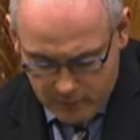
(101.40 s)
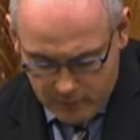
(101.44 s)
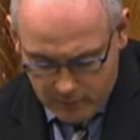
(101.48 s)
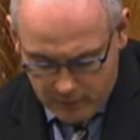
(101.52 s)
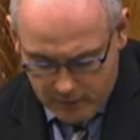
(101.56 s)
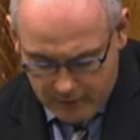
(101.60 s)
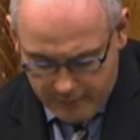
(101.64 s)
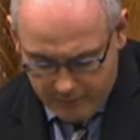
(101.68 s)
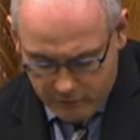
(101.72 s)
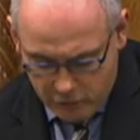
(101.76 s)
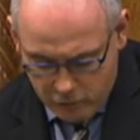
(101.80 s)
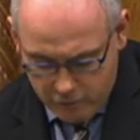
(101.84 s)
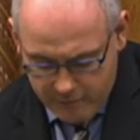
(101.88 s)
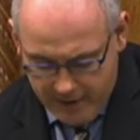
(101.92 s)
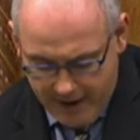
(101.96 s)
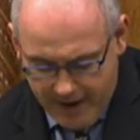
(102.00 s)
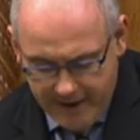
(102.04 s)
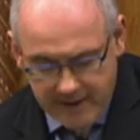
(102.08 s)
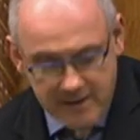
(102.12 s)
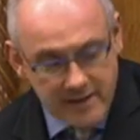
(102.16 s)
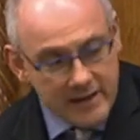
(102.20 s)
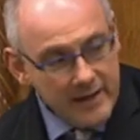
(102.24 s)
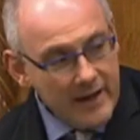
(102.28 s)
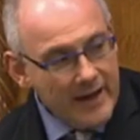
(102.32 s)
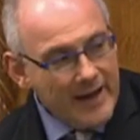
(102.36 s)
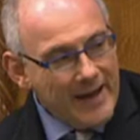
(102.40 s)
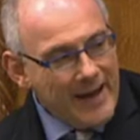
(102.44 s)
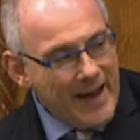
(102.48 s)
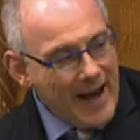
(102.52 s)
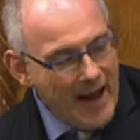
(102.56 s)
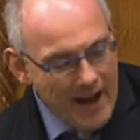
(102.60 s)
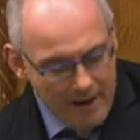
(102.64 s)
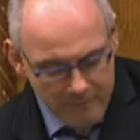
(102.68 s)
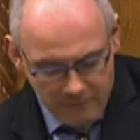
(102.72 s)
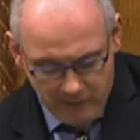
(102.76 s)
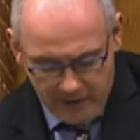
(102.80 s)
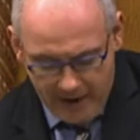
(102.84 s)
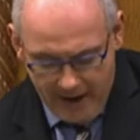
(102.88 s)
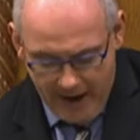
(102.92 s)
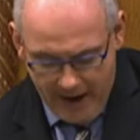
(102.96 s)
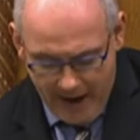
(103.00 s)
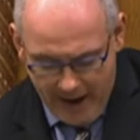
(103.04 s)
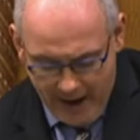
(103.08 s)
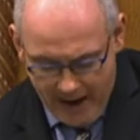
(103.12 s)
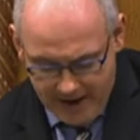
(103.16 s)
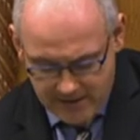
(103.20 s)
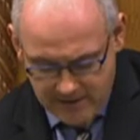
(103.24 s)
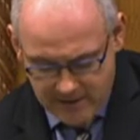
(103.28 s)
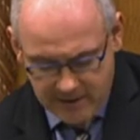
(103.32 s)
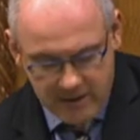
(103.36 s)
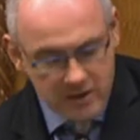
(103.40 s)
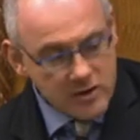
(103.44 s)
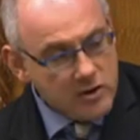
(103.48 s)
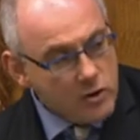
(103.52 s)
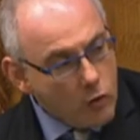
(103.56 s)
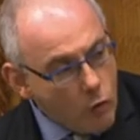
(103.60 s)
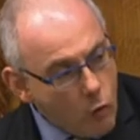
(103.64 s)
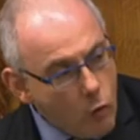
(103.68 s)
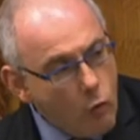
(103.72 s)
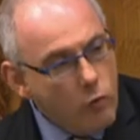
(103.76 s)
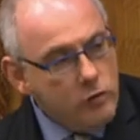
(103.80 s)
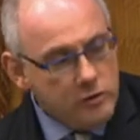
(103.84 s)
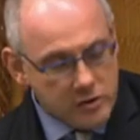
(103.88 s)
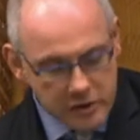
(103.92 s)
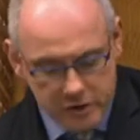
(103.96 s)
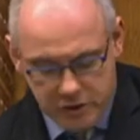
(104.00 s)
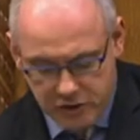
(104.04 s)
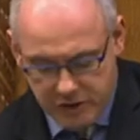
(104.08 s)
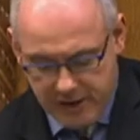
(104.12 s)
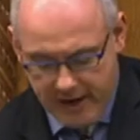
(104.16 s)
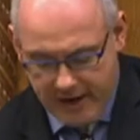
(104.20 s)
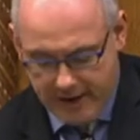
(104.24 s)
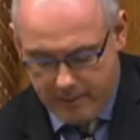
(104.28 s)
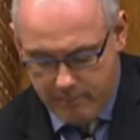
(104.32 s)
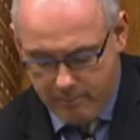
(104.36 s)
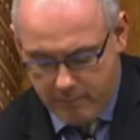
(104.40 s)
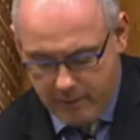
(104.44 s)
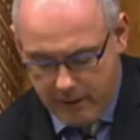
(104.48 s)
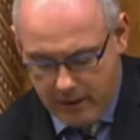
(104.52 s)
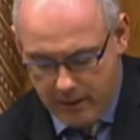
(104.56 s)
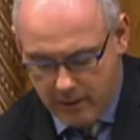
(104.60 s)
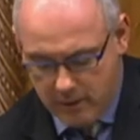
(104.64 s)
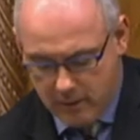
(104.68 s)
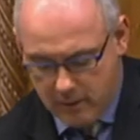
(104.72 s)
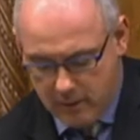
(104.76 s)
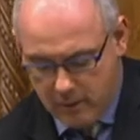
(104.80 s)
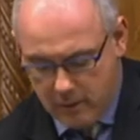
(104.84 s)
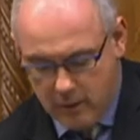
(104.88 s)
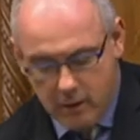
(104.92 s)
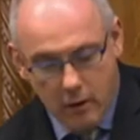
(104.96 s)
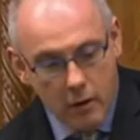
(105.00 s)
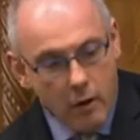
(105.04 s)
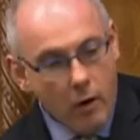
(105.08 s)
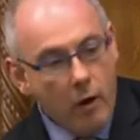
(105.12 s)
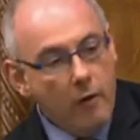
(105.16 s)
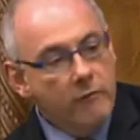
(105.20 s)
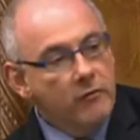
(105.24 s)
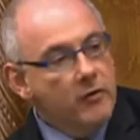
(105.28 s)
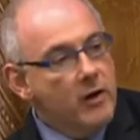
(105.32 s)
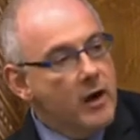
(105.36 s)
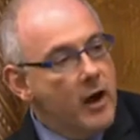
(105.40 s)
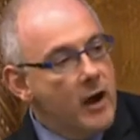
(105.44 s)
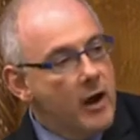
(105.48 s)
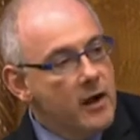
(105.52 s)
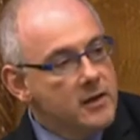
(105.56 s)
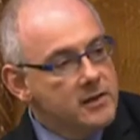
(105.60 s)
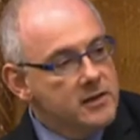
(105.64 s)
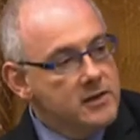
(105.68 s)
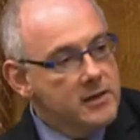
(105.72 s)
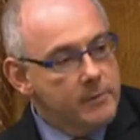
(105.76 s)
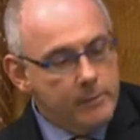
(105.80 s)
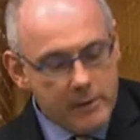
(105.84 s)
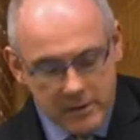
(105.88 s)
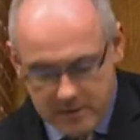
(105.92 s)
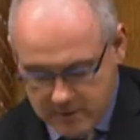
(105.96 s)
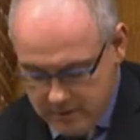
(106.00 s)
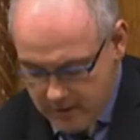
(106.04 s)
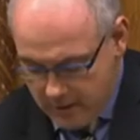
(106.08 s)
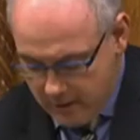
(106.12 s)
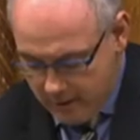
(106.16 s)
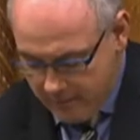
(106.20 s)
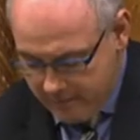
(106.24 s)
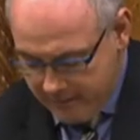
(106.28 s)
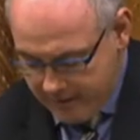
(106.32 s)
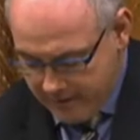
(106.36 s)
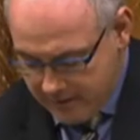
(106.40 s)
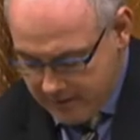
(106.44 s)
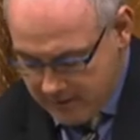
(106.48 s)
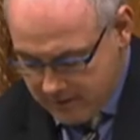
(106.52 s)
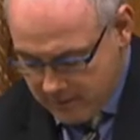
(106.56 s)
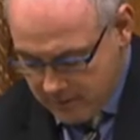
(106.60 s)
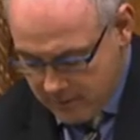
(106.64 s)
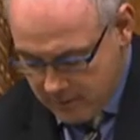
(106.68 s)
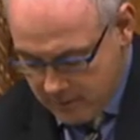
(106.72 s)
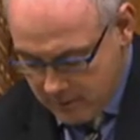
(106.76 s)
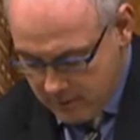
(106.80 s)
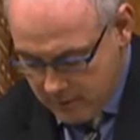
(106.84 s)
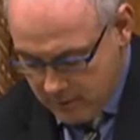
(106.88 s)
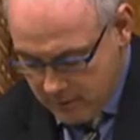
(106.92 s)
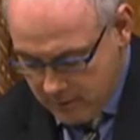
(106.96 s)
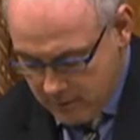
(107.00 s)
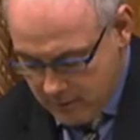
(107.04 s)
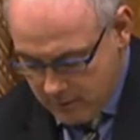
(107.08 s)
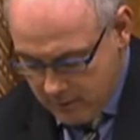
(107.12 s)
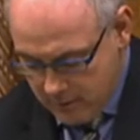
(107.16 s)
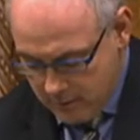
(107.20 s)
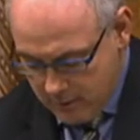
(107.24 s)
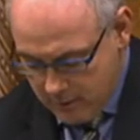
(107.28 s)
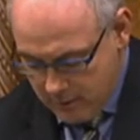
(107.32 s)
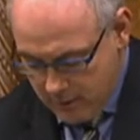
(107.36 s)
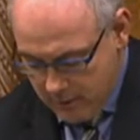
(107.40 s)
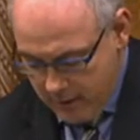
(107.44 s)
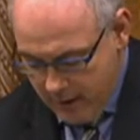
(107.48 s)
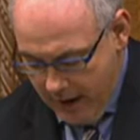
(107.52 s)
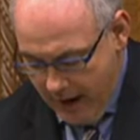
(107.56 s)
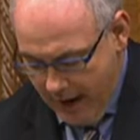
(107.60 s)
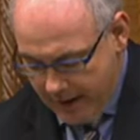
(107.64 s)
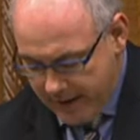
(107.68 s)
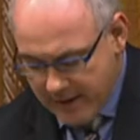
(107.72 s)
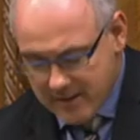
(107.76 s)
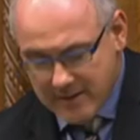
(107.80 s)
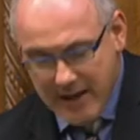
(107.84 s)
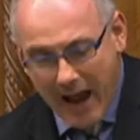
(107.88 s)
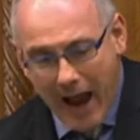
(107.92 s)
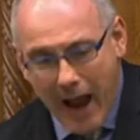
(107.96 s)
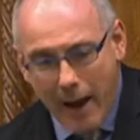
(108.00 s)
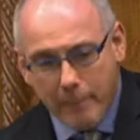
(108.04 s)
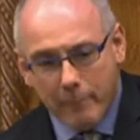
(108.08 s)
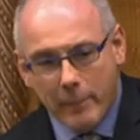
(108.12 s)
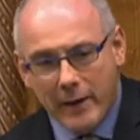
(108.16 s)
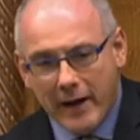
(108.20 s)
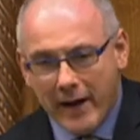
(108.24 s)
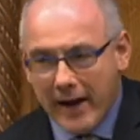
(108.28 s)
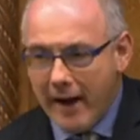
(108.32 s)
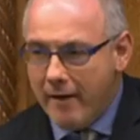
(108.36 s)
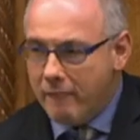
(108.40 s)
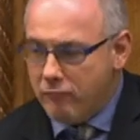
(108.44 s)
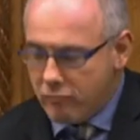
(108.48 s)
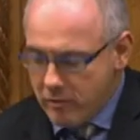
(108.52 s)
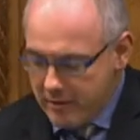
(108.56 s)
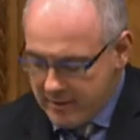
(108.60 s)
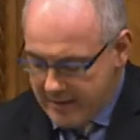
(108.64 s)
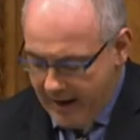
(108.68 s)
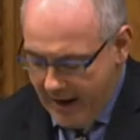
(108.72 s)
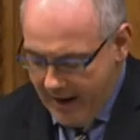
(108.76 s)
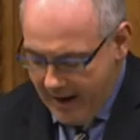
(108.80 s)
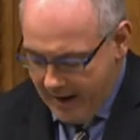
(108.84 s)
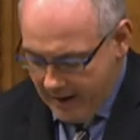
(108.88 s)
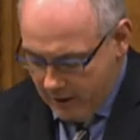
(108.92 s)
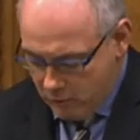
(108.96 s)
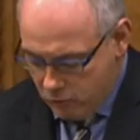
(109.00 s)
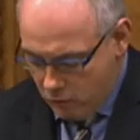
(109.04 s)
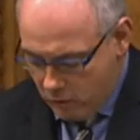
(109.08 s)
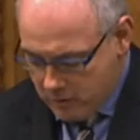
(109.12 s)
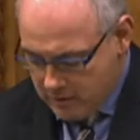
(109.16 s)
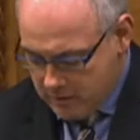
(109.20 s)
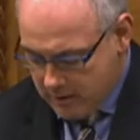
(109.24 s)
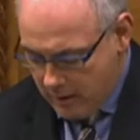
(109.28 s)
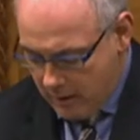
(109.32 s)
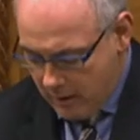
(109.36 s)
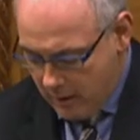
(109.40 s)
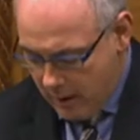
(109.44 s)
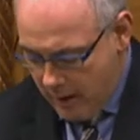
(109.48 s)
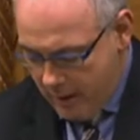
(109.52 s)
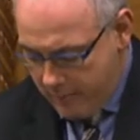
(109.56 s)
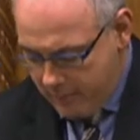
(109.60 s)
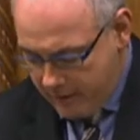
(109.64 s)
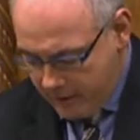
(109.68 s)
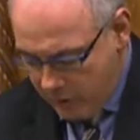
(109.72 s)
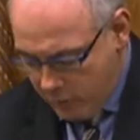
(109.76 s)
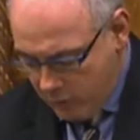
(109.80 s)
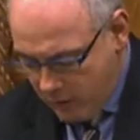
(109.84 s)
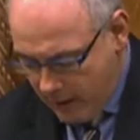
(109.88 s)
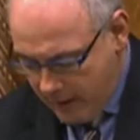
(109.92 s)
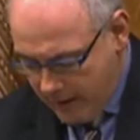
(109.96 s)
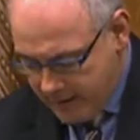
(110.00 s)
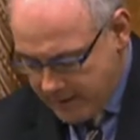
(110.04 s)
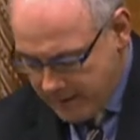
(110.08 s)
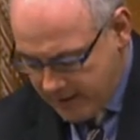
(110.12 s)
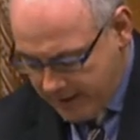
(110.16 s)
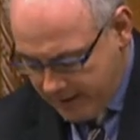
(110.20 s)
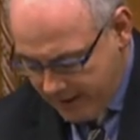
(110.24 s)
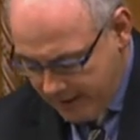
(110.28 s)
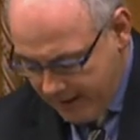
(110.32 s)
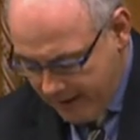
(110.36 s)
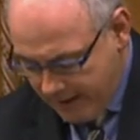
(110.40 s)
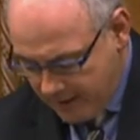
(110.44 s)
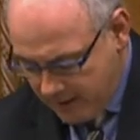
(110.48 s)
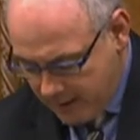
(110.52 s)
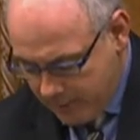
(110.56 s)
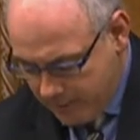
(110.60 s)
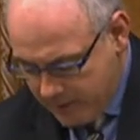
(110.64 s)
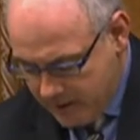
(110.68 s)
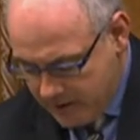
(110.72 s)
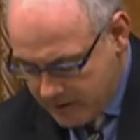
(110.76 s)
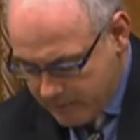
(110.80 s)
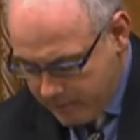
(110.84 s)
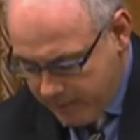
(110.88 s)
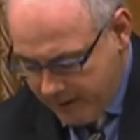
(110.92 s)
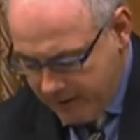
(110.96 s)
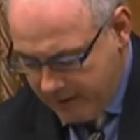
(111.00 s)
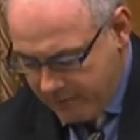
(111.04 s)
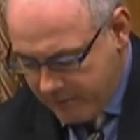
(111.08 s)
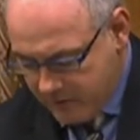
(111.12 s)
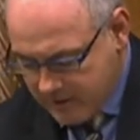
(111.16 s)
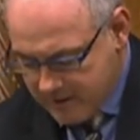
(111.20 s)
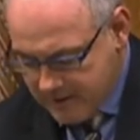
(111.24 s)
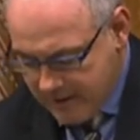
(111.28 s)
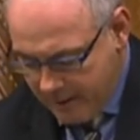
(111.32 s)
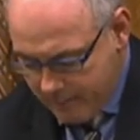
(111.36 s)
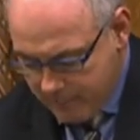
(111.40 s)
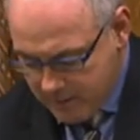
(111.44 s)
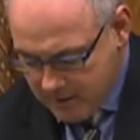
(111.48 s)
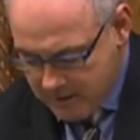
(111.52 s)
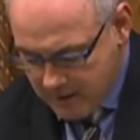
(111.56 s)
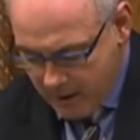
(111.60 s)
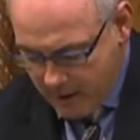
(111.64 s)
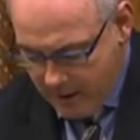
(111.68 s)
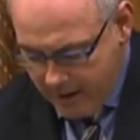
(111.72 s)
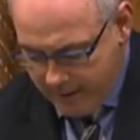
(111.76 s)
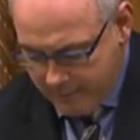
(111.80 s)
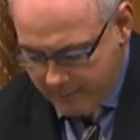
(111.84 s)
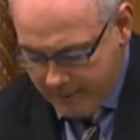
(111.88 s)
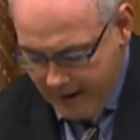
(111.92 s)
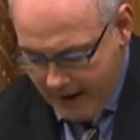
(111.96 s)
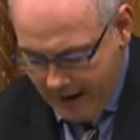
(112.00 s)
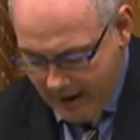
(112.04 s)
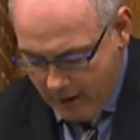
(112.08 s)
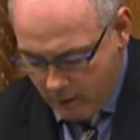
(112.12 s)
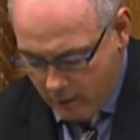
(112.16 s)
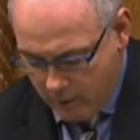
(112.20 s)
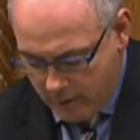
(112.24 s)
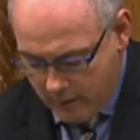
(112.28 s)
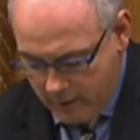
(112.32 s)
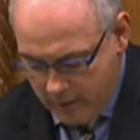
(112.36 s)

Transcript: have created a Kafkaesque torture chamber of customer service. And it's happening every day across the United Kingdom, and it's been for some time now,